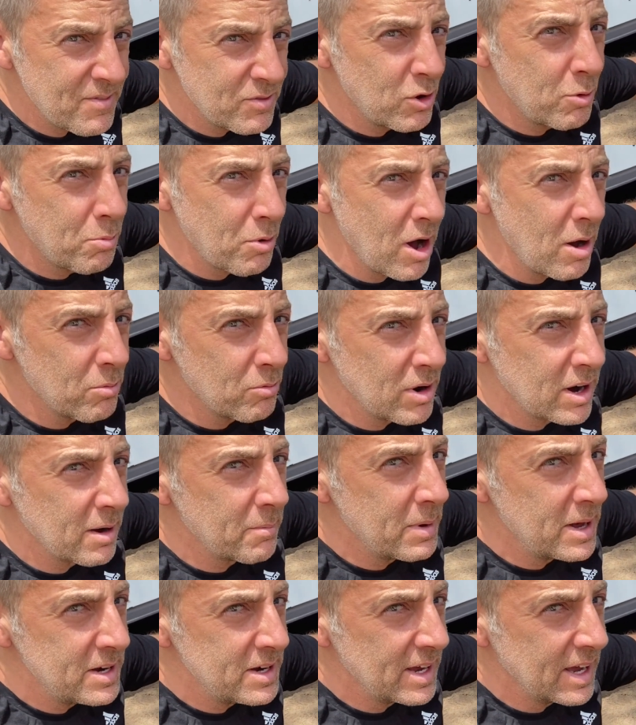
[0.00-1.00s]
no problem
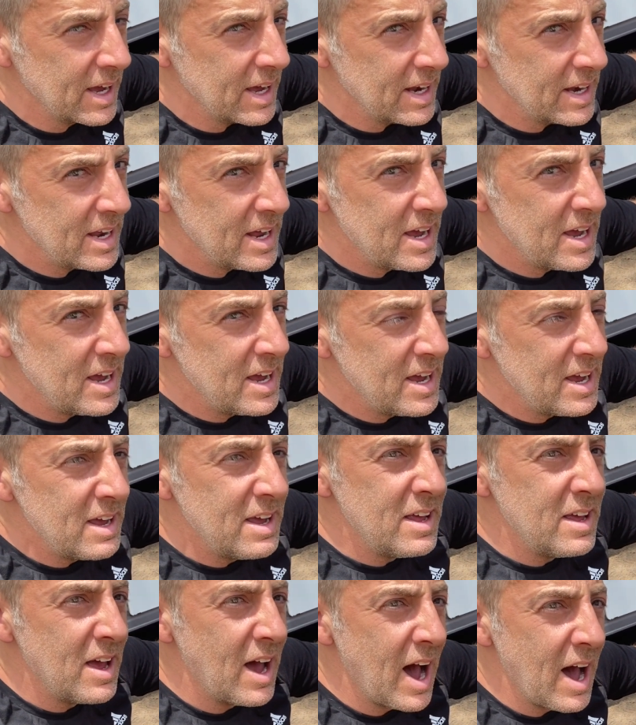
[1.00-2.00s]
recommending it.
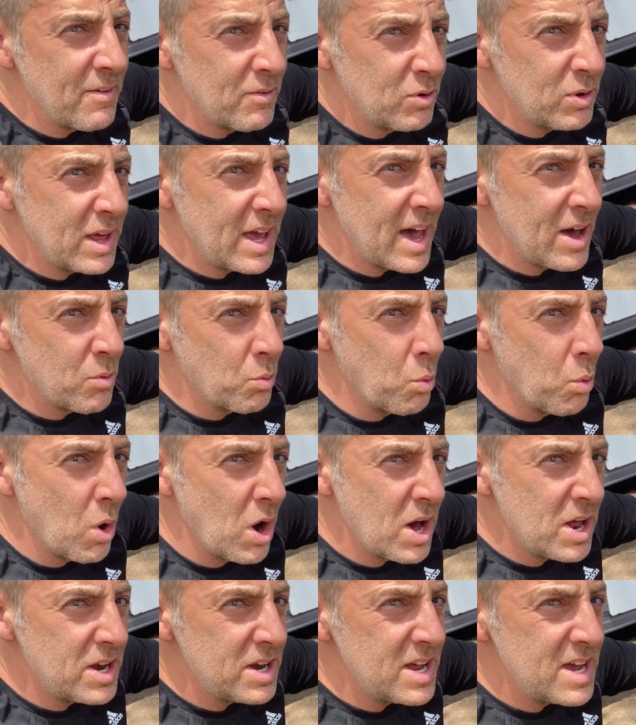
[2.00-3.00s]
I've only had
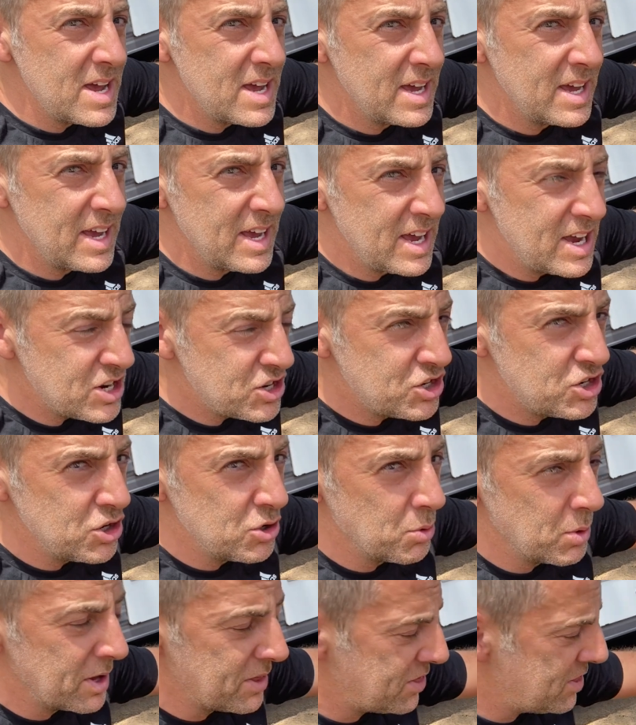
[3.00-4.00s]
one issue
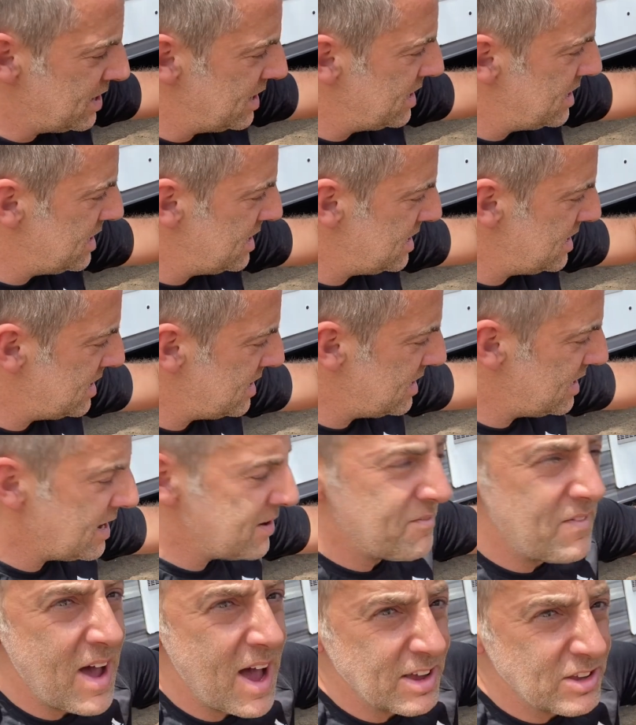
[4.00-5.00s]
with it. In
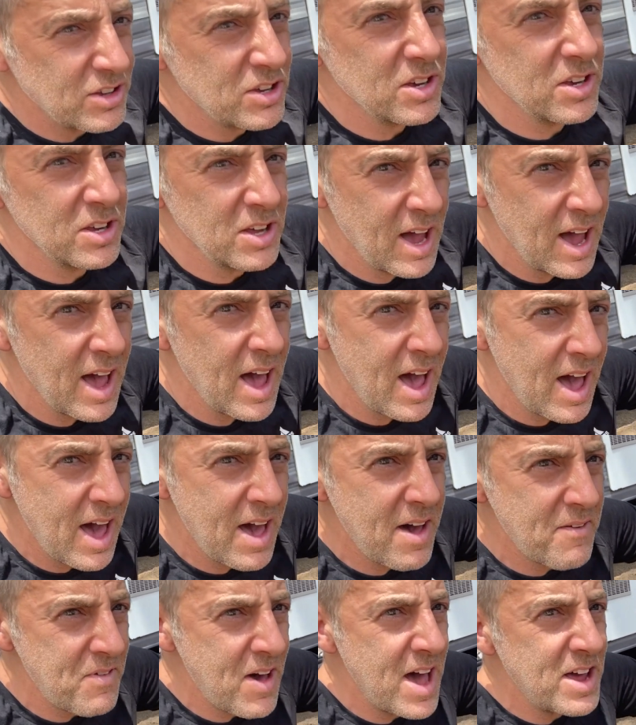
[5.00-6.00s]
fact, I
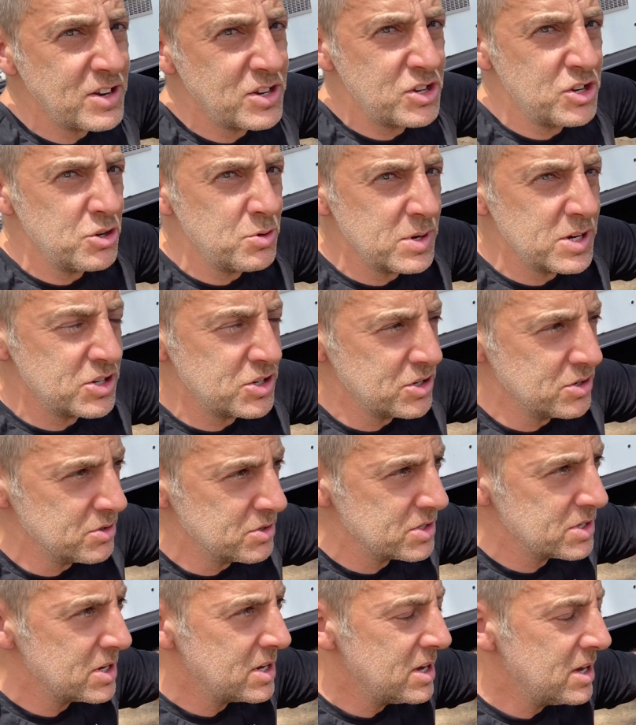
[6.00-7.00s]
have had 2
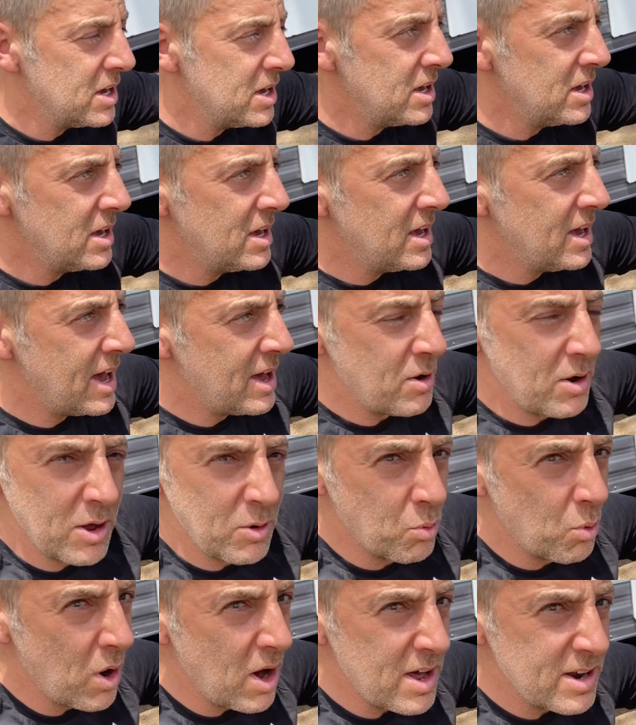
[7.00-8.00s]
issues.
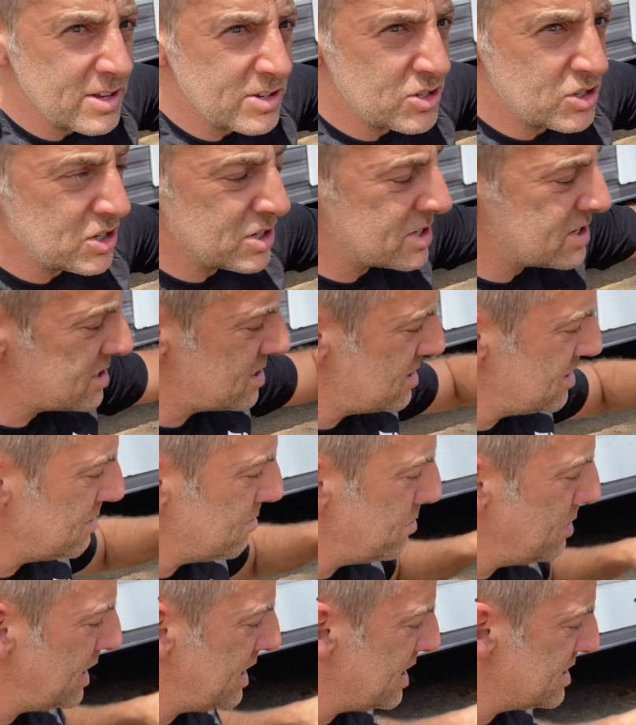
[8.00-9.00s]
And one is just
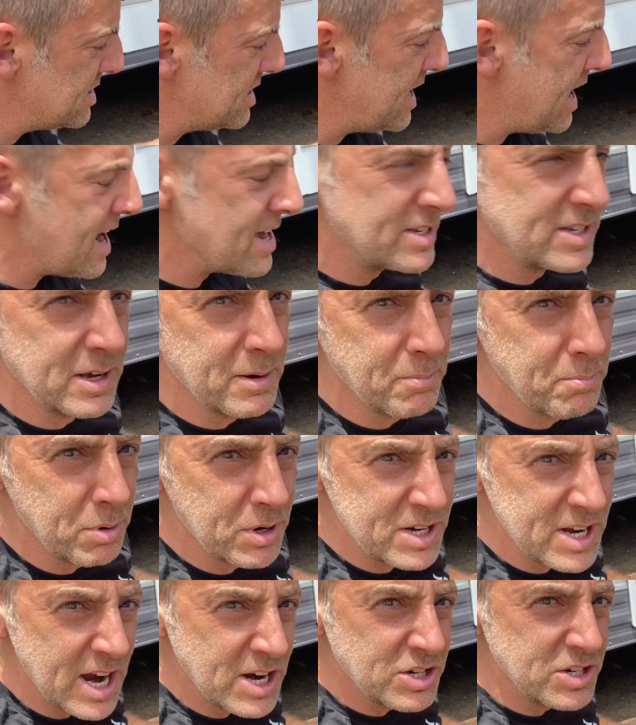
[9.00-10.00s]
because it has a
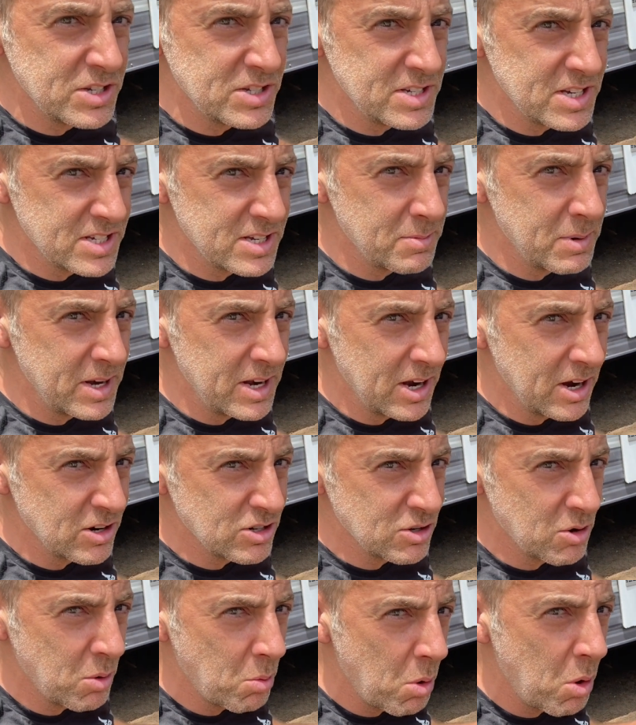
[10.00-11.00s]
protection system in here,
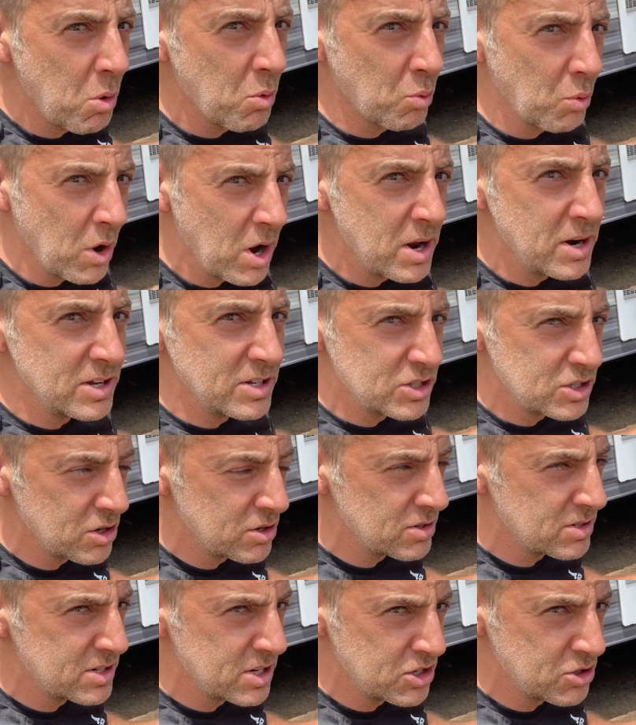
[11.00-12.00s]
so it won't run in
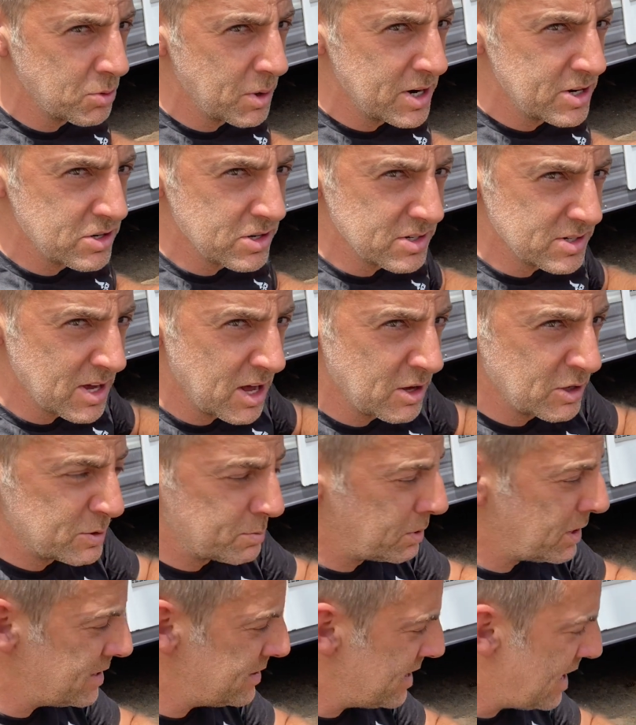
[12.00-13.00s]
certain situations. I'll
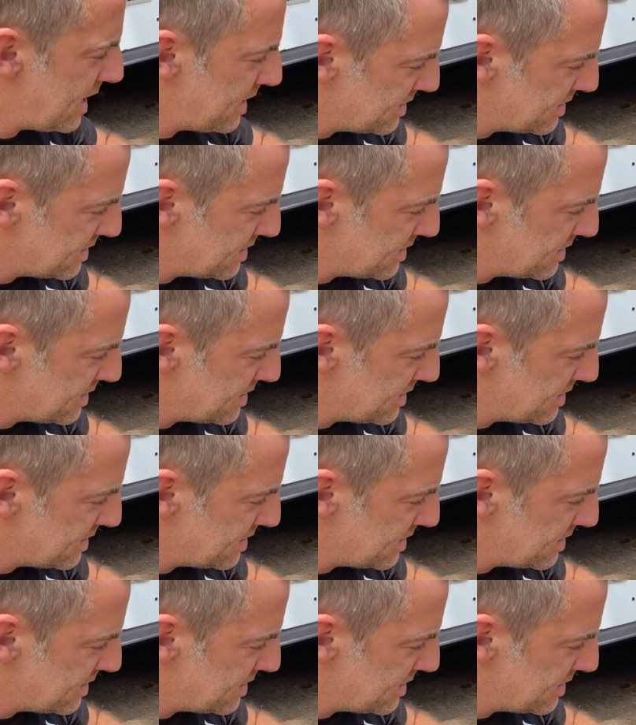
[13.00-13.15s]
explain that in